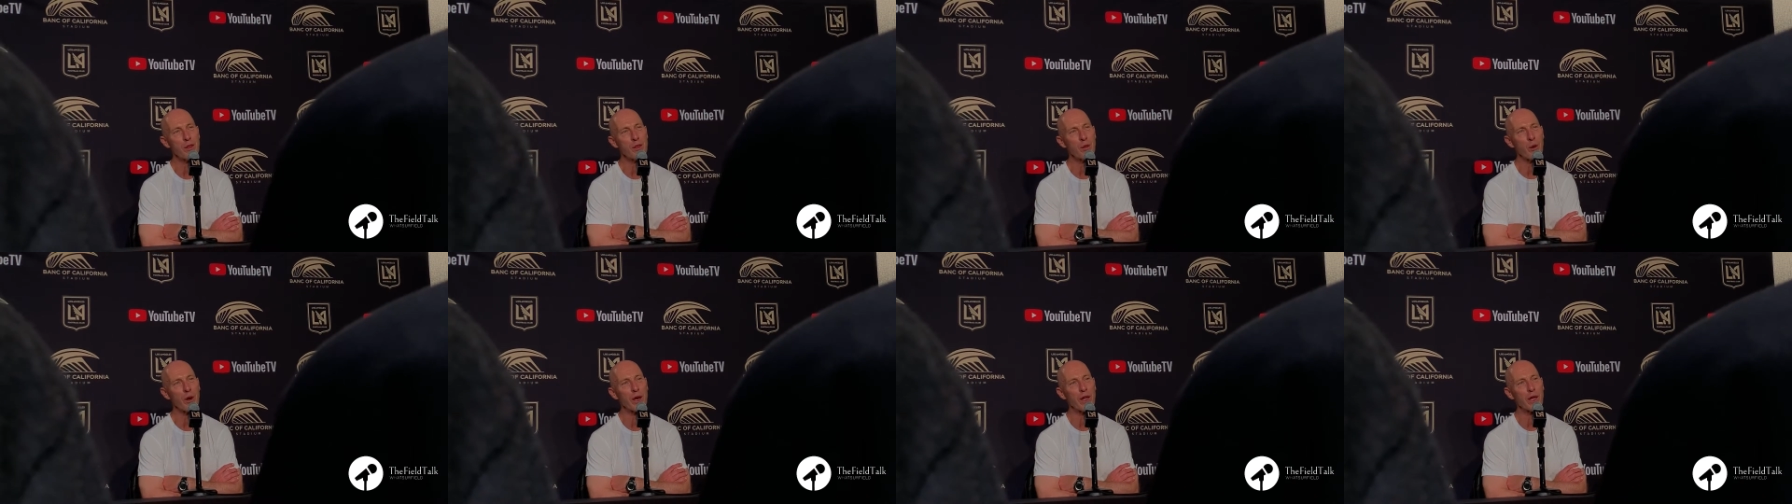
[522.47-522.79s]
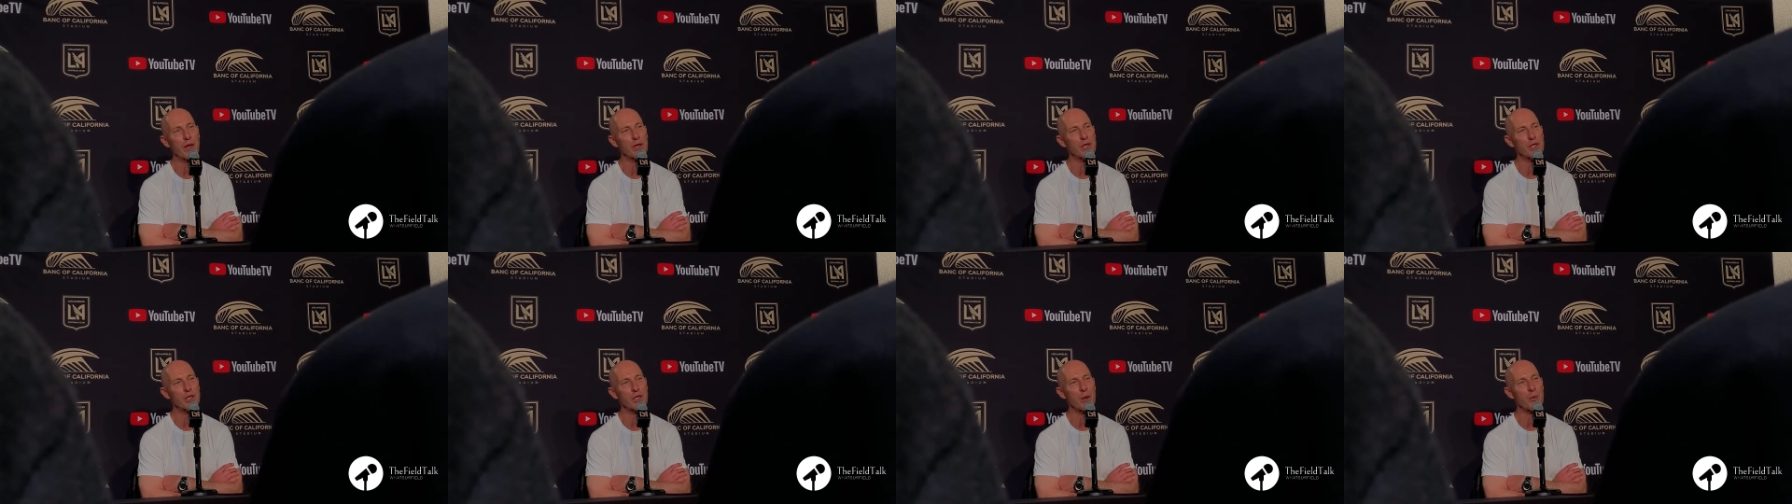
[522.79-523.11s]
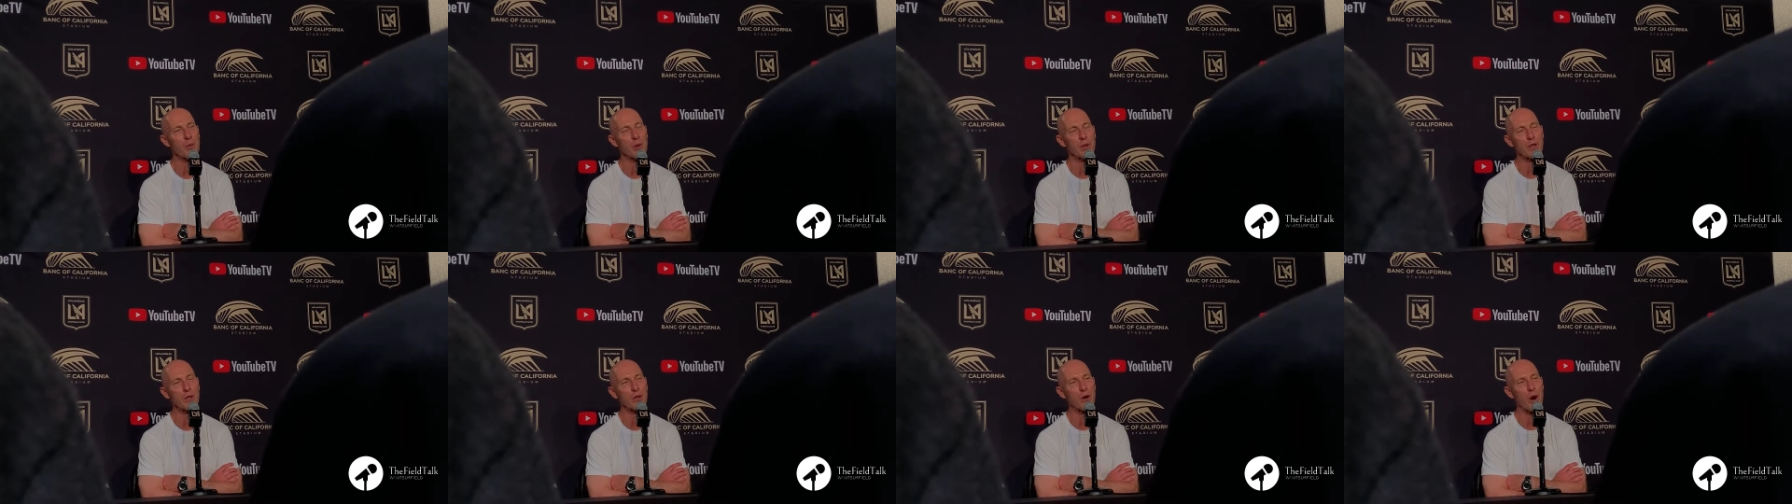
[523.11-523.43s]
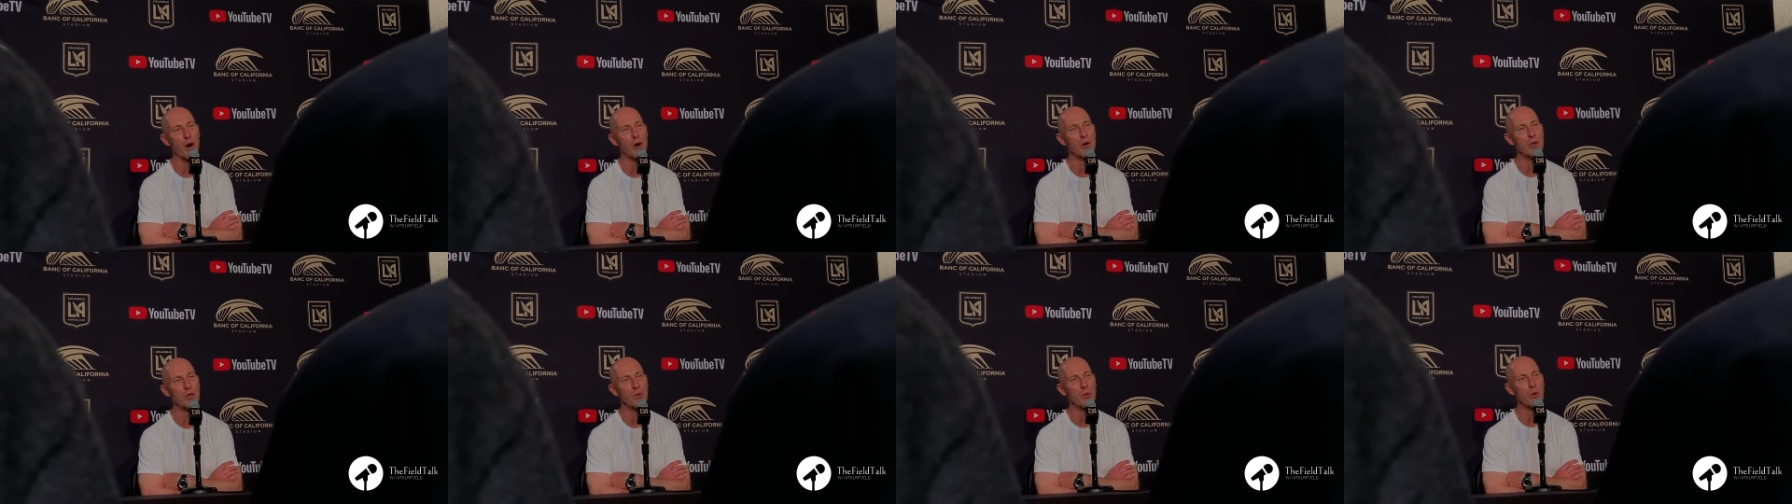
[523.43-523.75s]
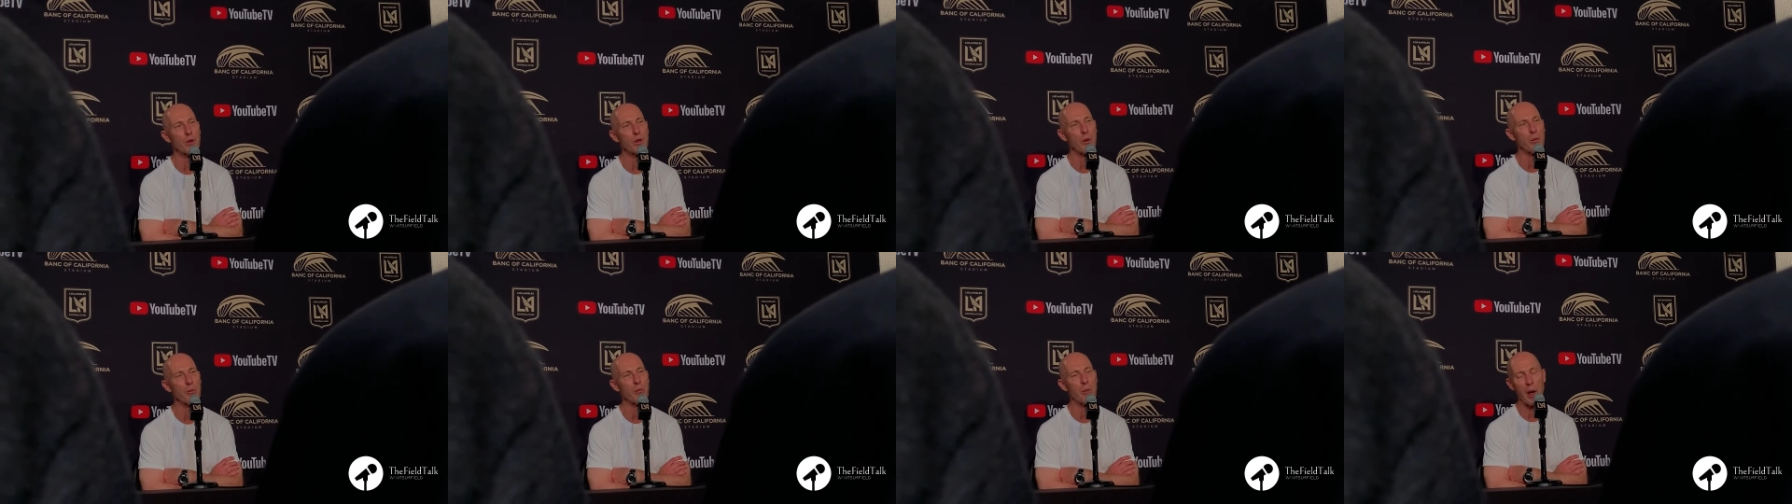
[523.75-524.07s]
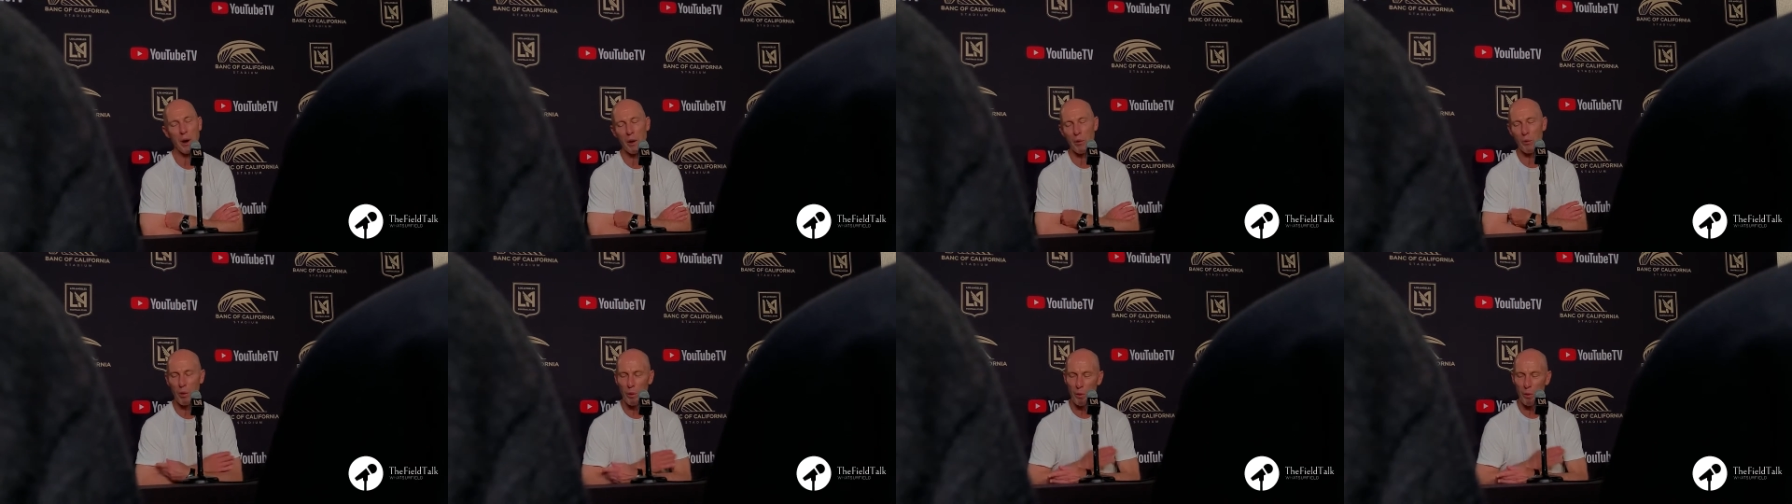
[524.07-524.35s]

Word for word: thought he could slip it to Carlos when the better